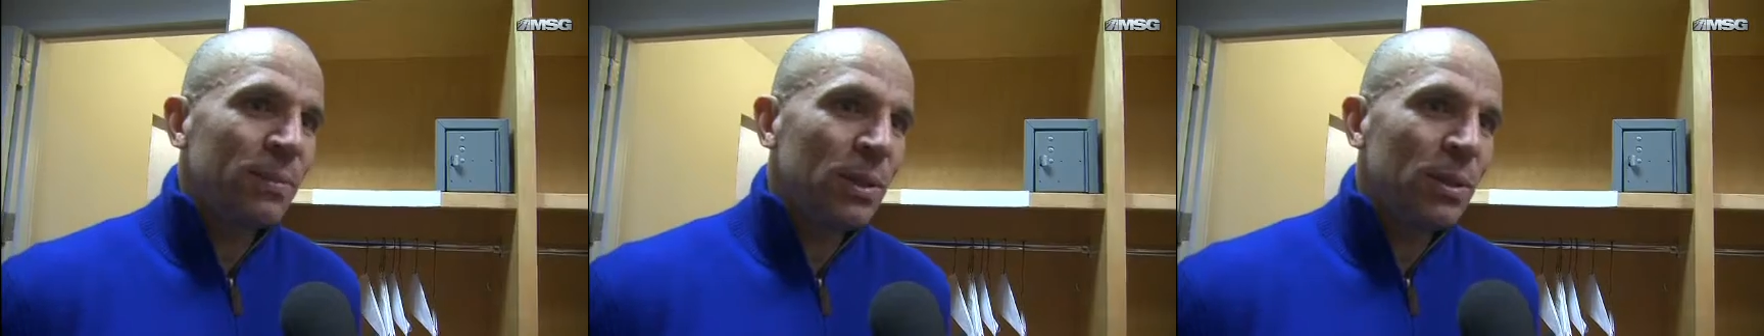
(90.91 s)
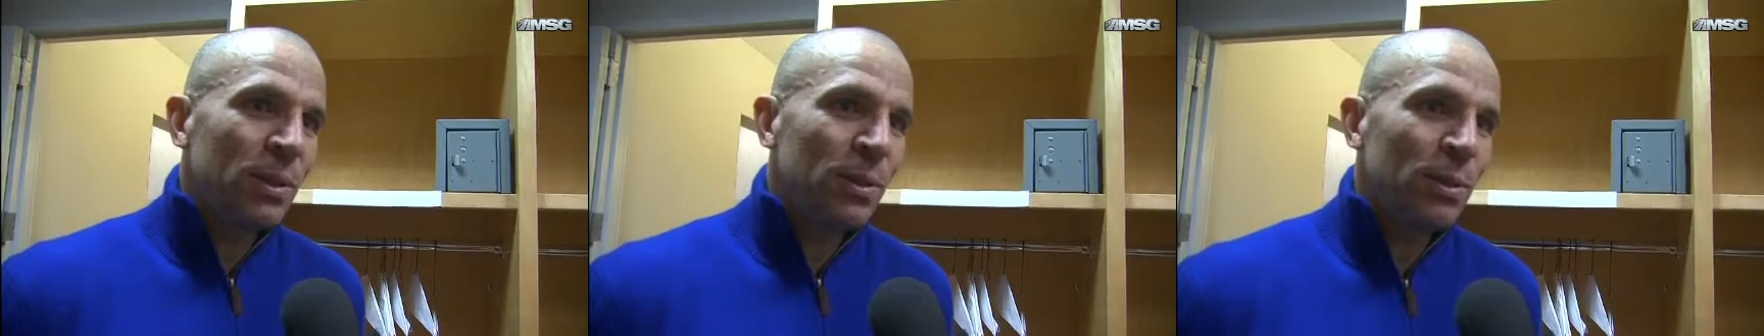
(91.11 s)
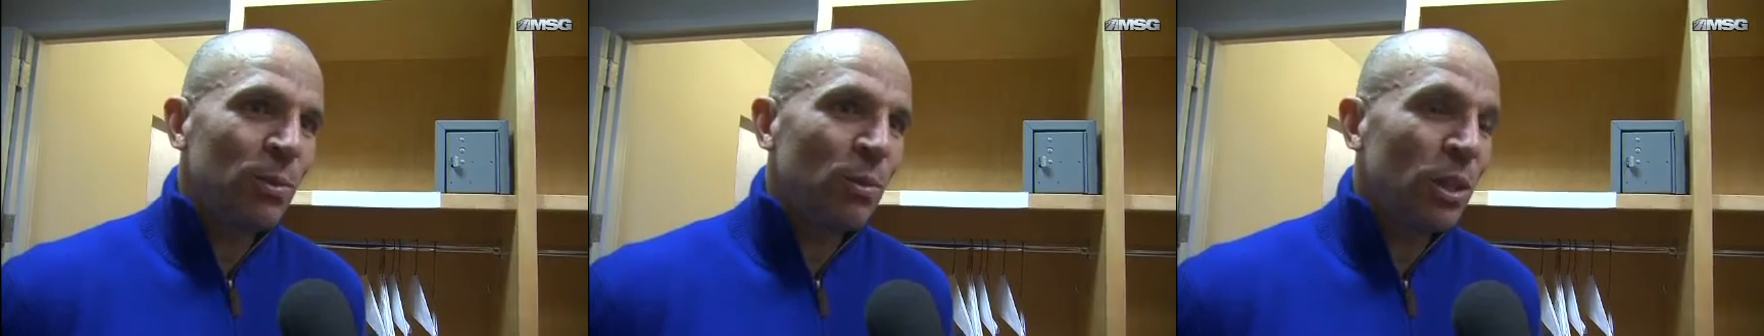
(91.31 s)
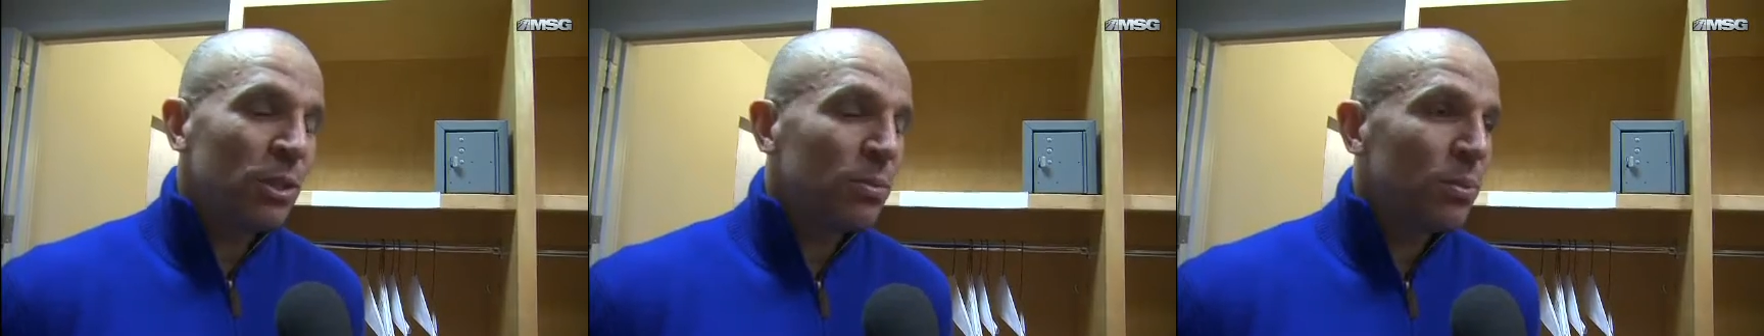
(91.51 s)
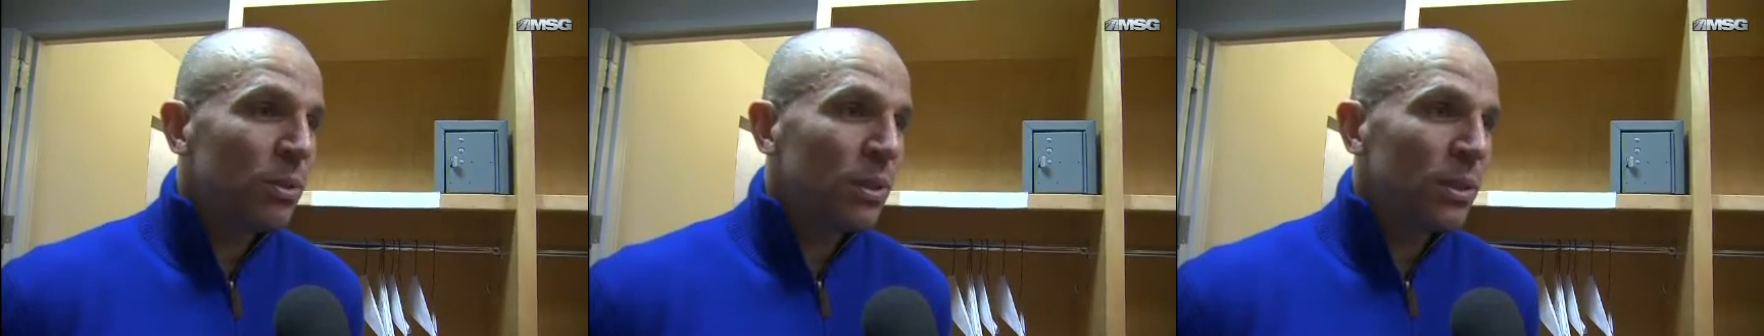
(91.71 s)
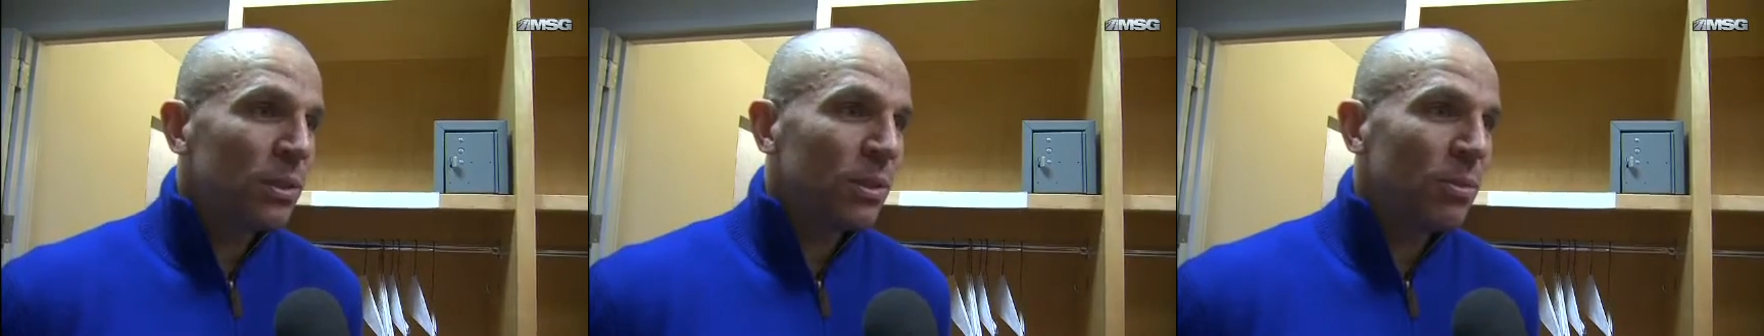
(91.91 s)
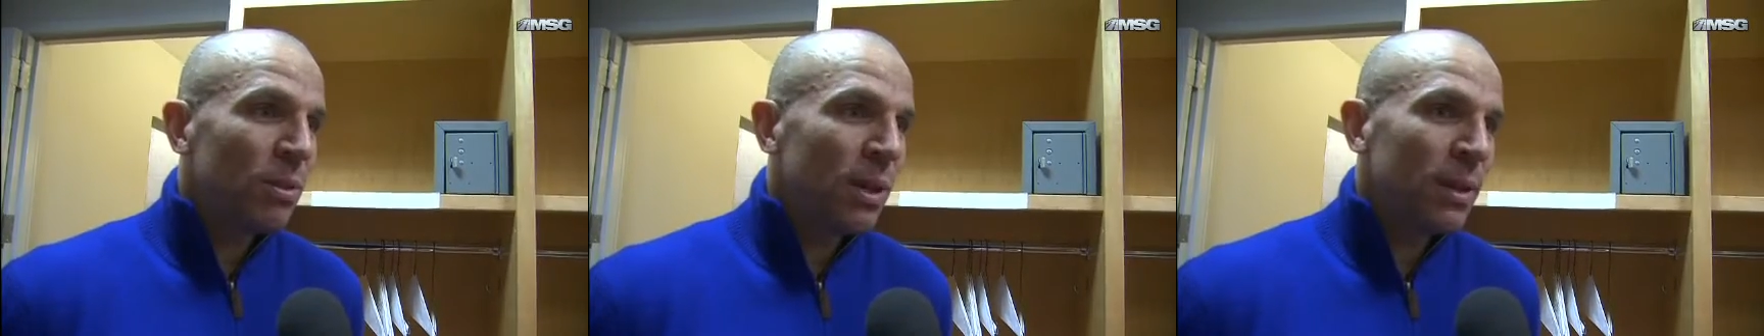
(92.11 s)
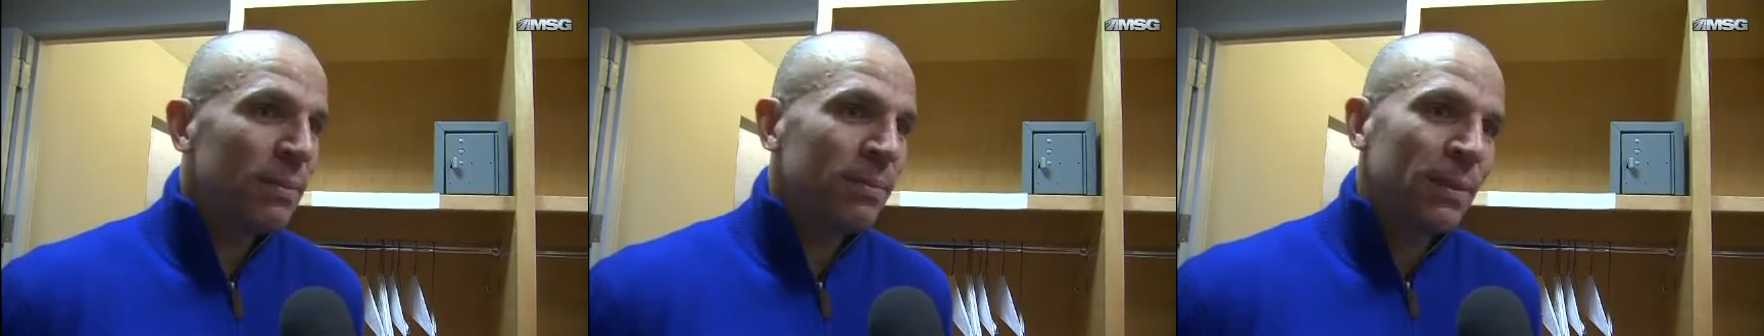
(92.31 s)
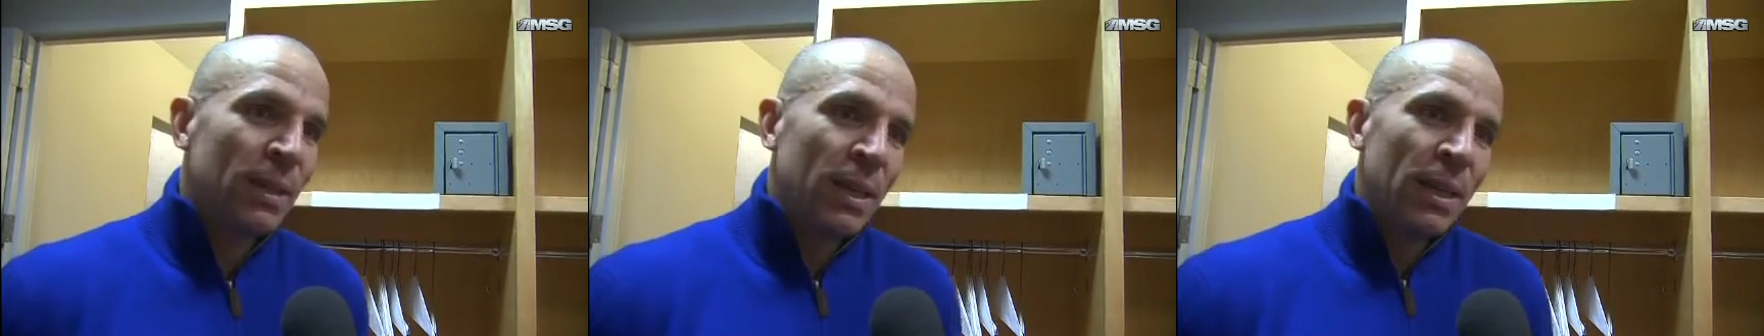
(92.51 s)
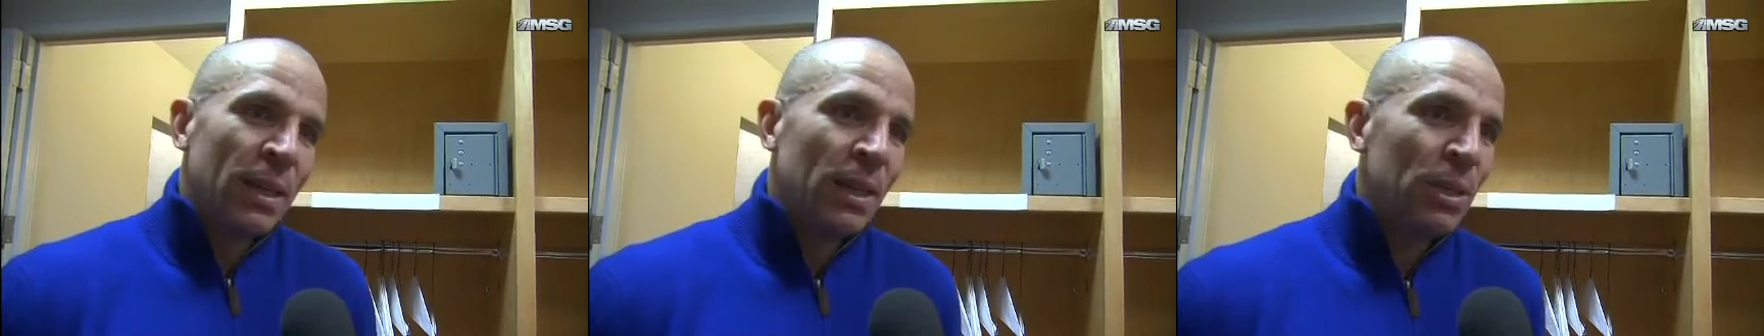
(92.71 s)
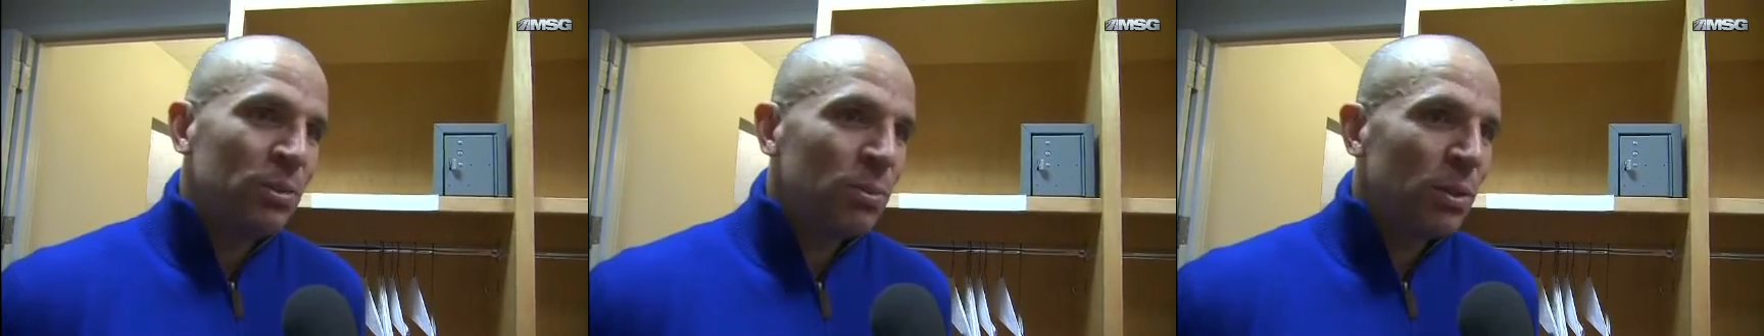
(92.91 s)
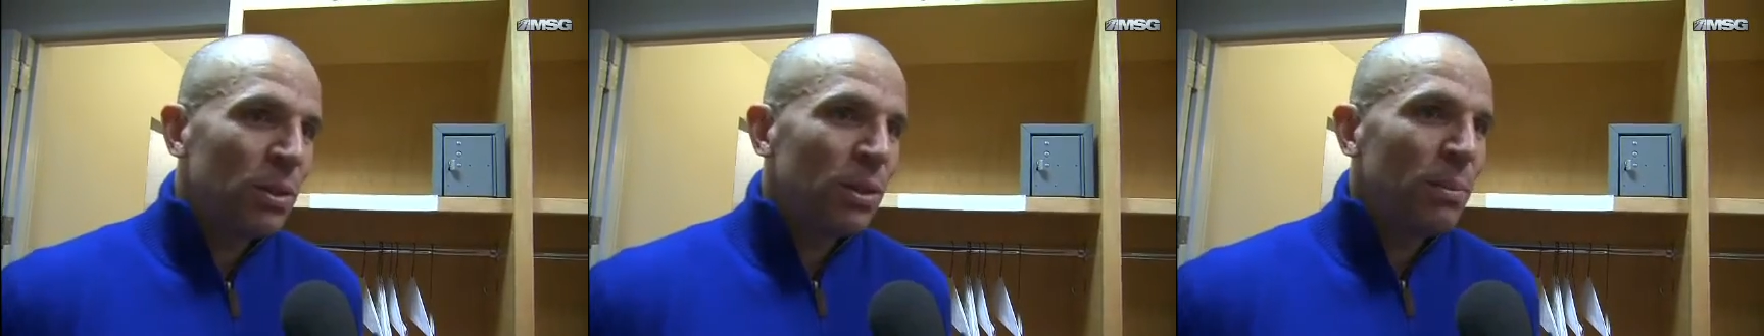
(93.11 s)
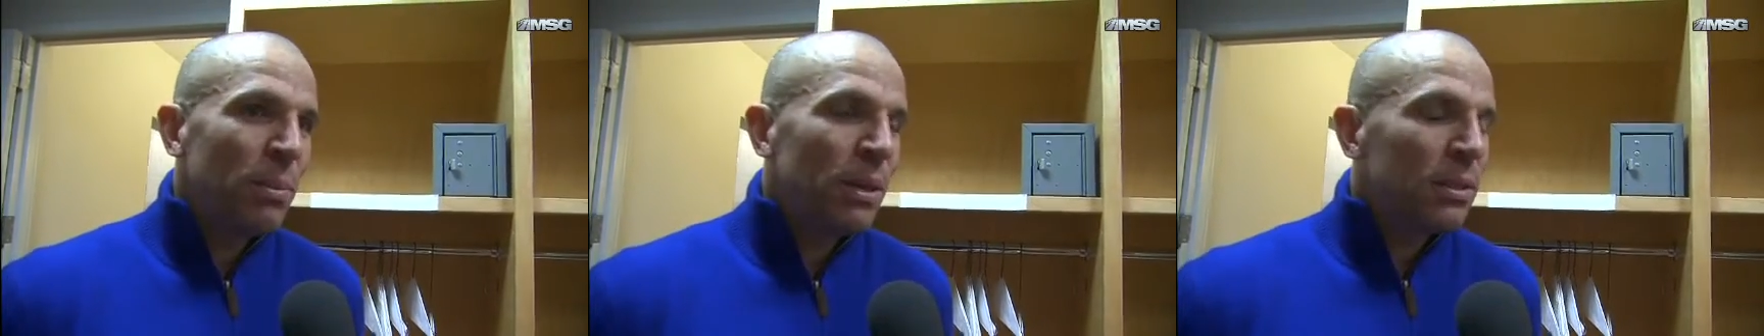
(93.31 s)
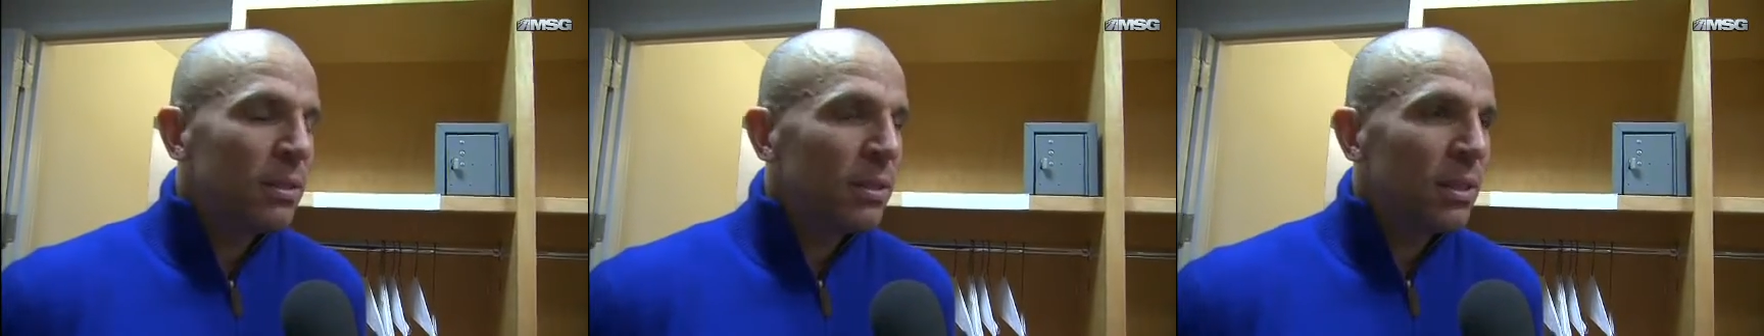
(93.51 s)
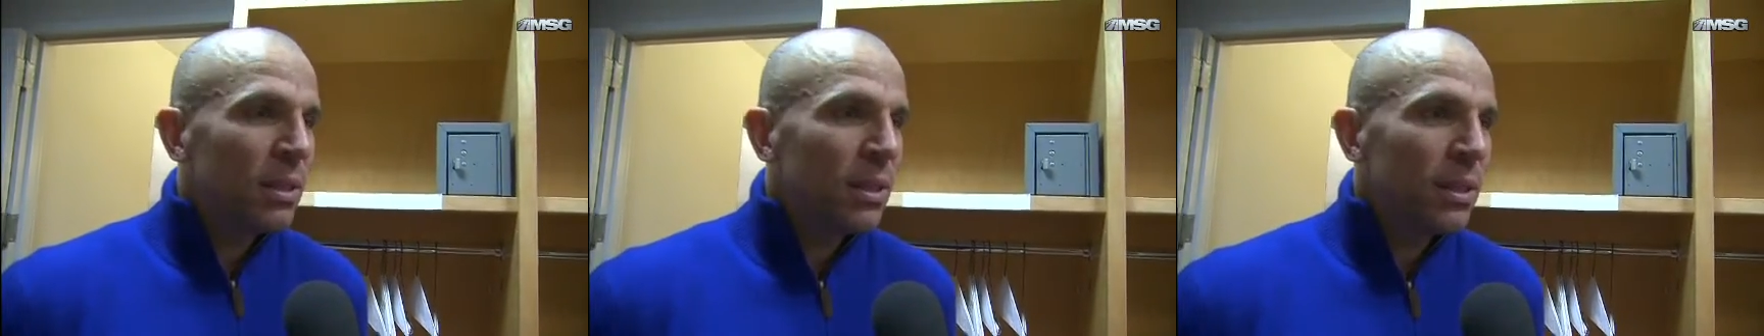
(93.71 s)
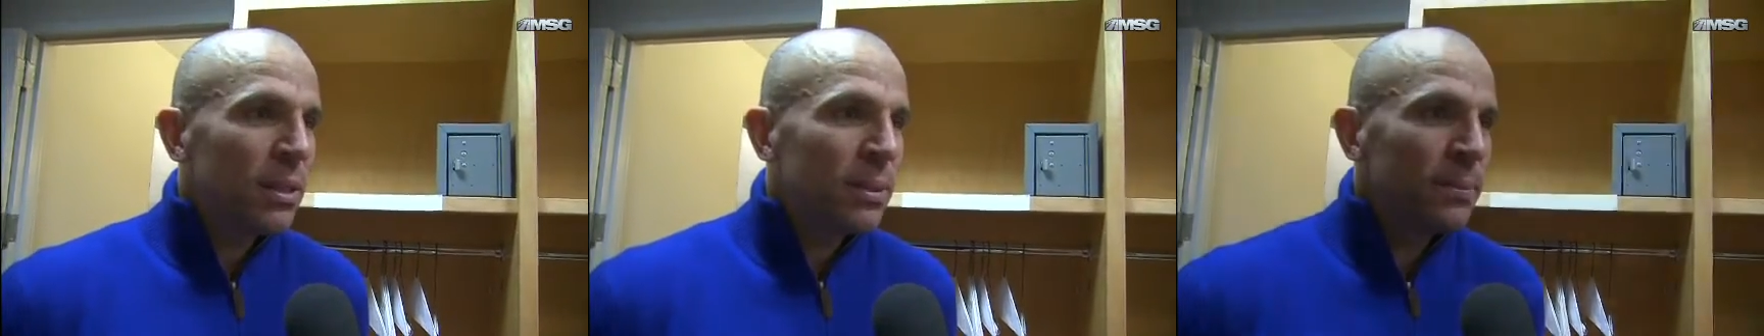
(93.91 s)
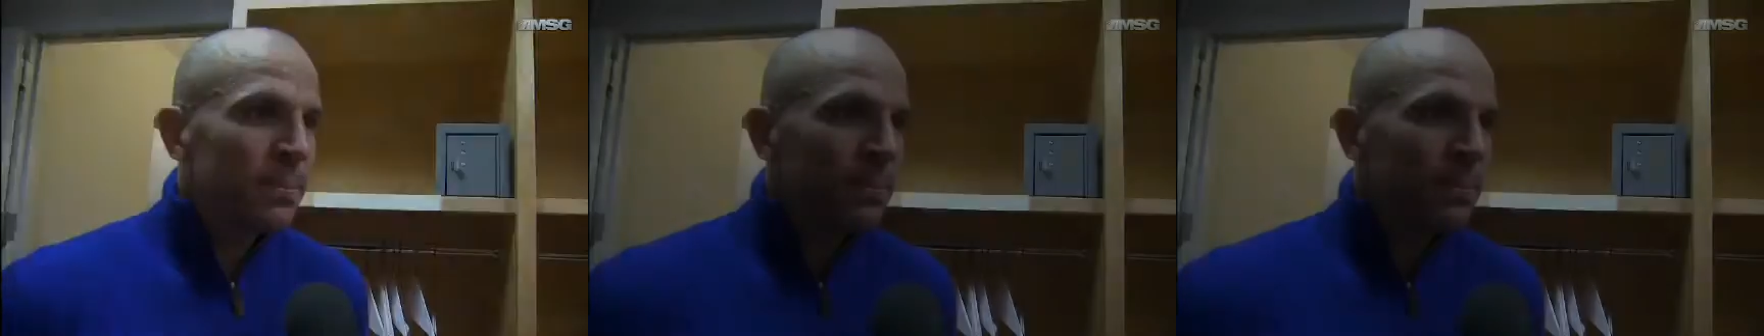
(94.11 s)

you know, Westbrook and Durant, it's one of the best in the league.